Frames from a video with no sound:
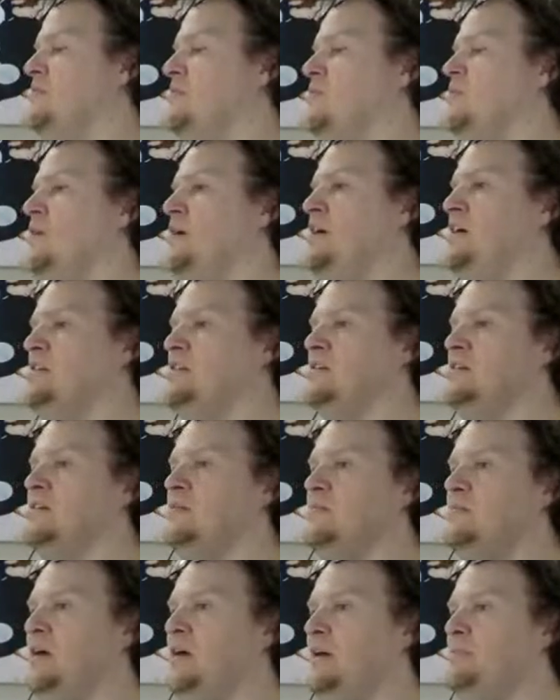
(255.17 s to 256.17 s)
white
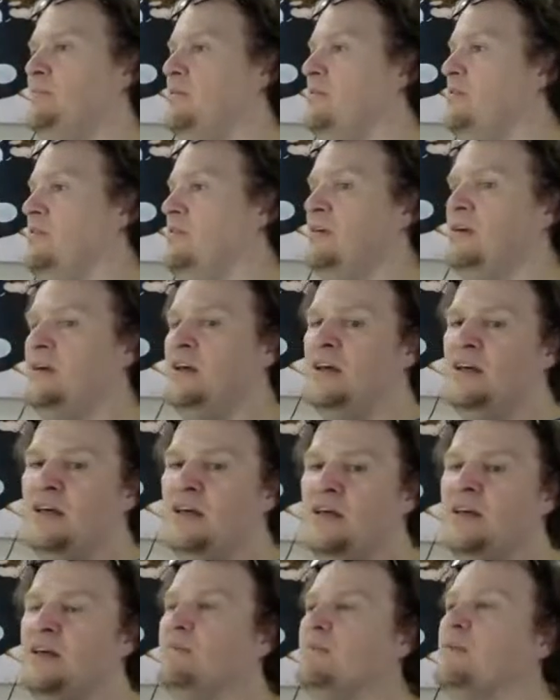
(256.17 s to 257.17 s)
paper,
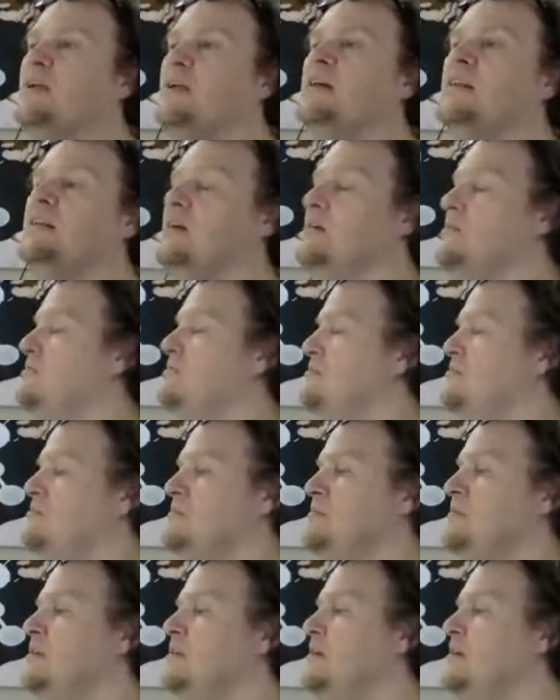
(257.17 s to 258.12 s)
put that down,